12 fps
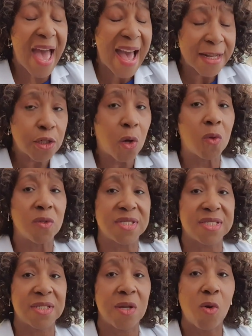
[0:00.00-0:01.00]

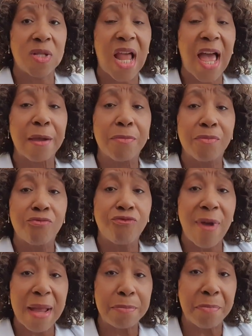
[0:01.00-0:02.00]
adults like
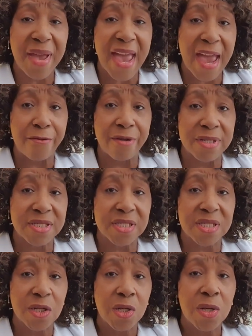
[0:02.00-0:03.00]

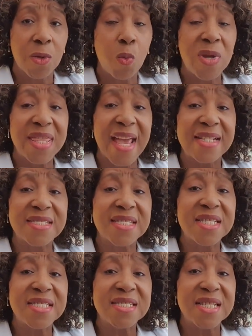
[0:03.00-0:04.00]
grandparents with
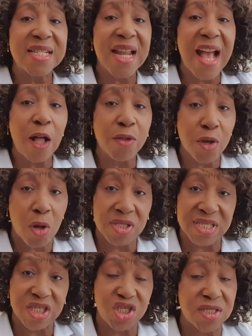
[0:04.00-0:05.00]
existing health
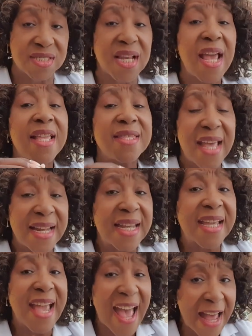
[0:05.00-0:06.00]
conditions, then
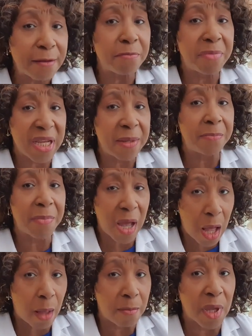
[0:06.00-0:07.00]
it can
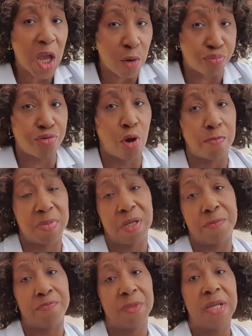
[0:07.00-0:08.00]
become a
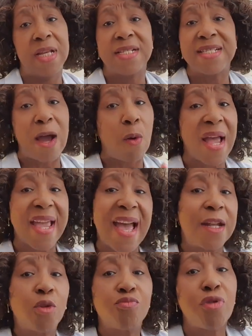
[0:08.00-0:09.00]
problem. Now, I
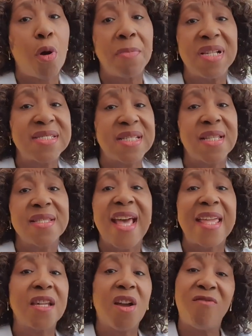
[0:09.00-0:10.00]
cannot promise
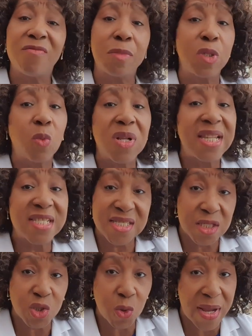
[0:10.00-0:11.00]
that the government will
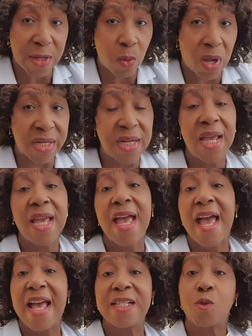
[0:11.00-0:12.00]
listen to anyone,
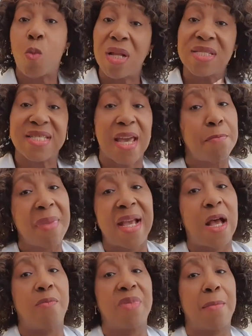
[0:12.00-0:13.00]
as once they
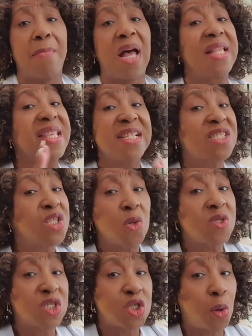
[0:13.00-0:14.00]
make up their mind, there's
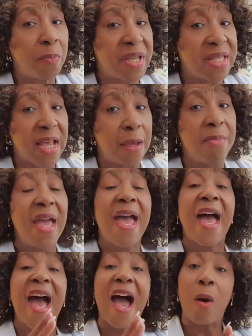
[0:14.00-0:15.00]
no stopping them.
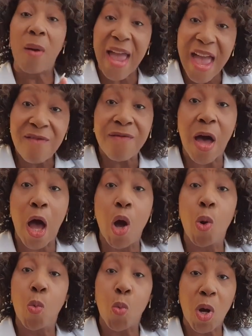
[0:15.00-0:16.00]

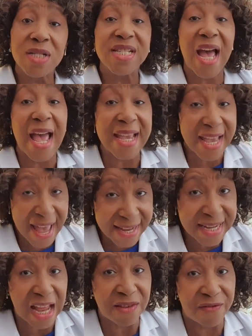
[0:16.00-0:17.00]
However, what I
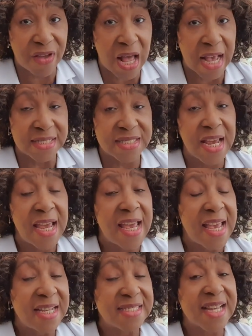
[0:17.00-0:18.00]
can advise
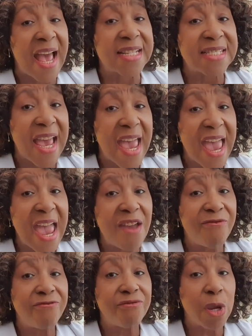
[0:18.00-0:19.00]
is that
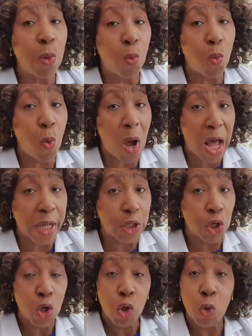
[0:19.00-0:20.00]

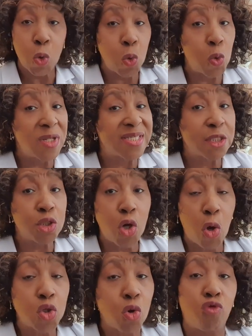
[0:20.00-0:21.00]
everyone who is
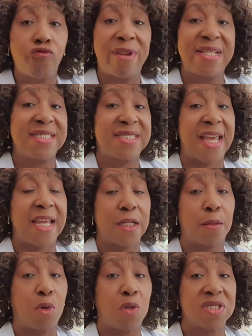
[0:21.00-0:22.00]
not already
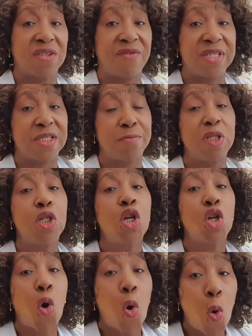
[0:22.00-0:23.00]
taking a multivitamin
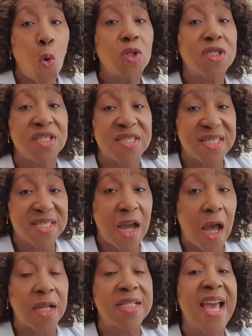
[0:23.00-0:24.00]
ought to
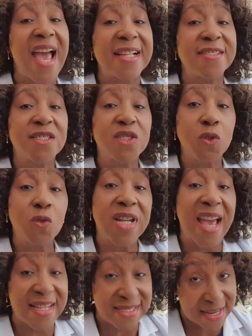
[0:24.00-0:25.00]
start as soon
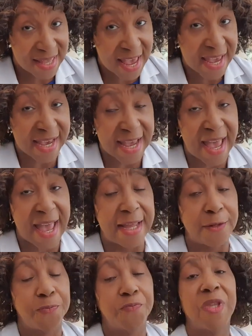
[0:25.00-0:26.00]
as they
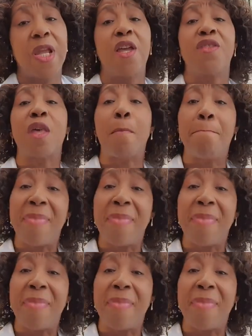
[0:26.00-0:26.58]
can. The